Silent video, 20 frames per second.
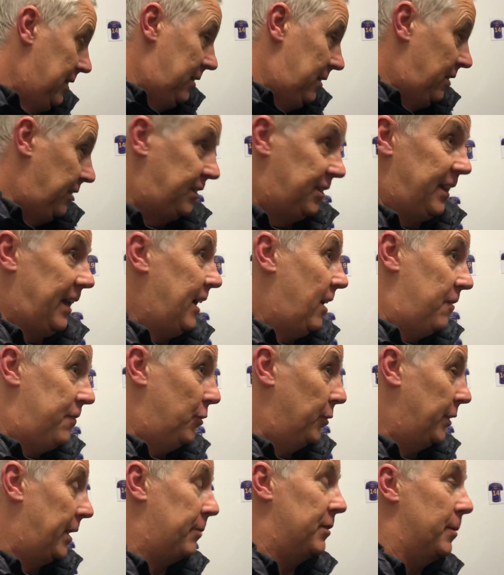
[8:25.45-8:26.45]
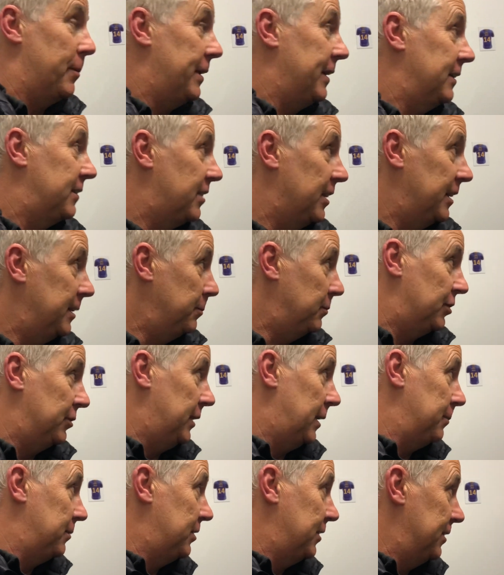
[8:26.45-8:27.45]
Like today, I thought they were the better team
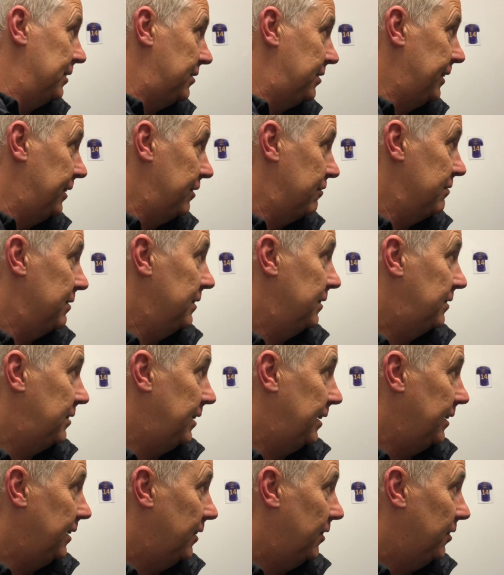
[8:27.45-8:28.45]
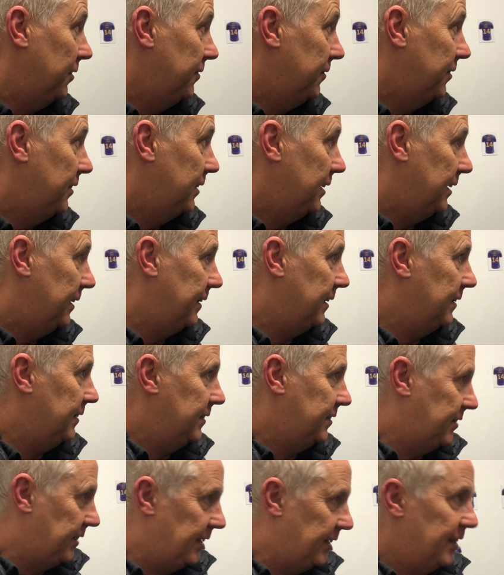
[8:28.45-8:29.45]
up to the sending off, and then
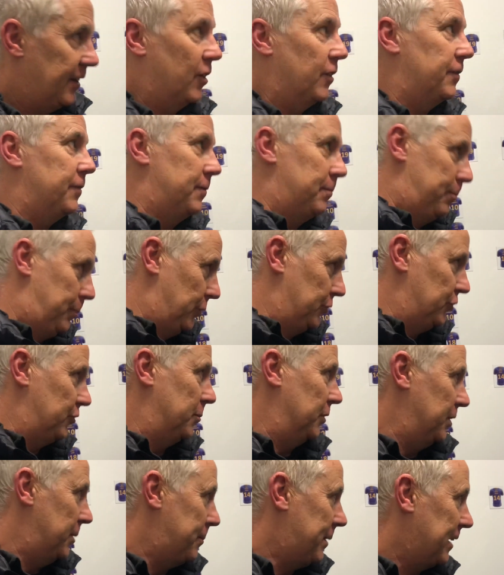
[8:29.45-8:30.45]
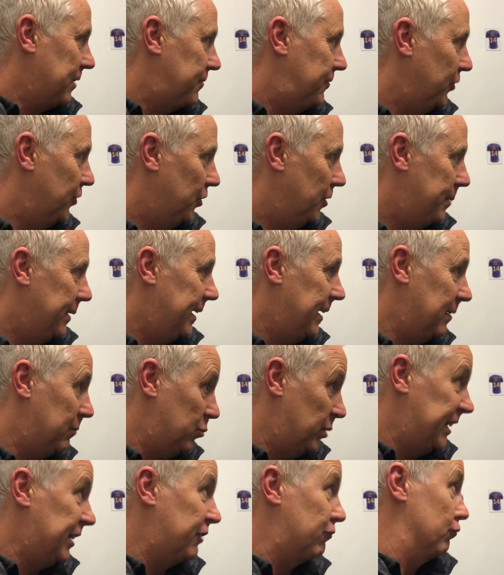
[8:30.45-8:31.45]
the sending off puts them on the back foot a bit, and
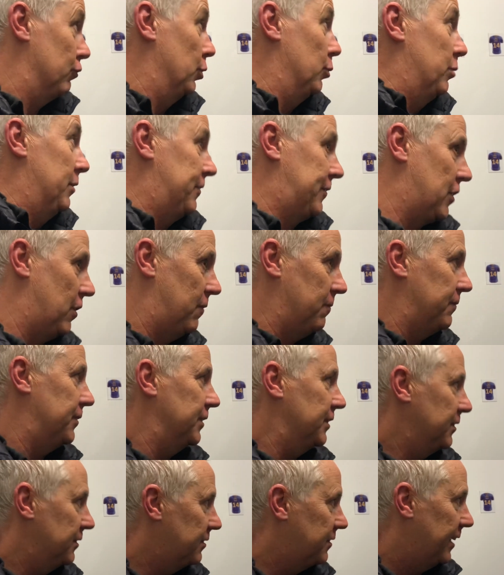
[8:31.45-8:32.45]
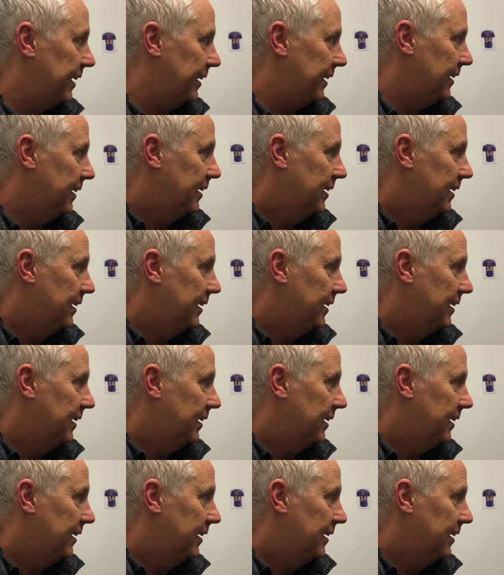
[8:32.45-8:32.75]
we grew with confidence then.